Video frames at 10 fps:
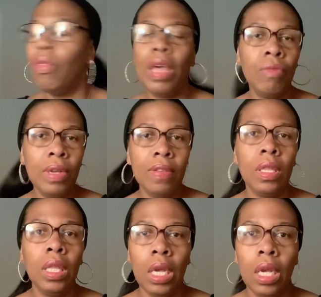they
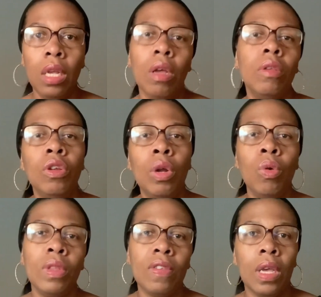recently, you
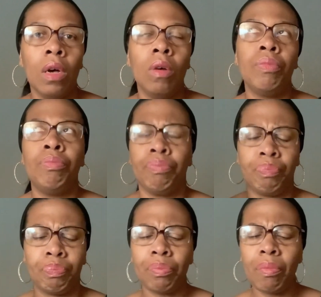know, this oh,
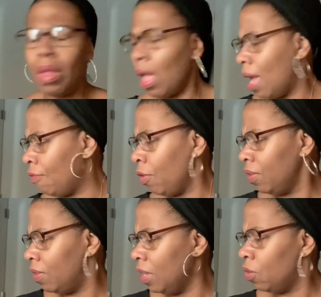at
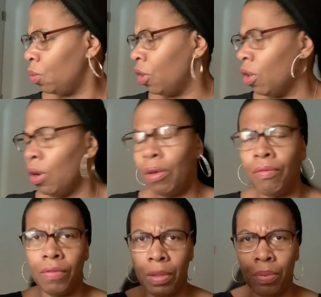first, these were
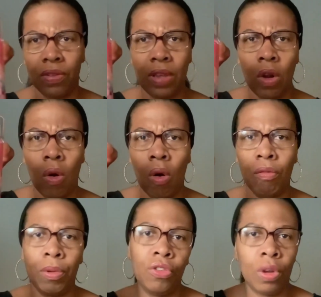50% off,
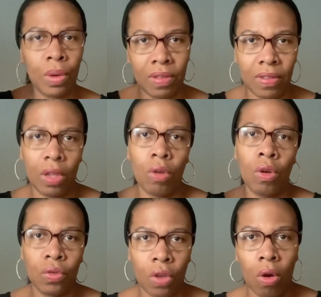but you know, as the sale
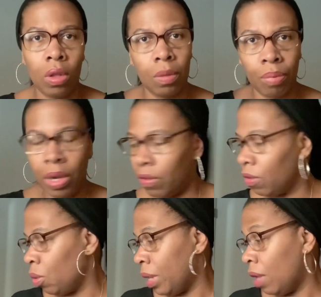goes on, the prices
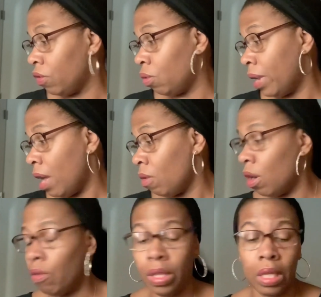go down. So now
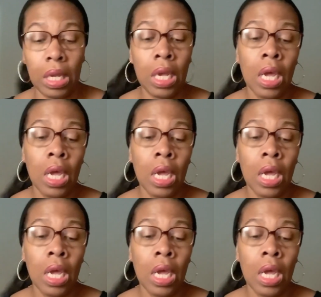currently,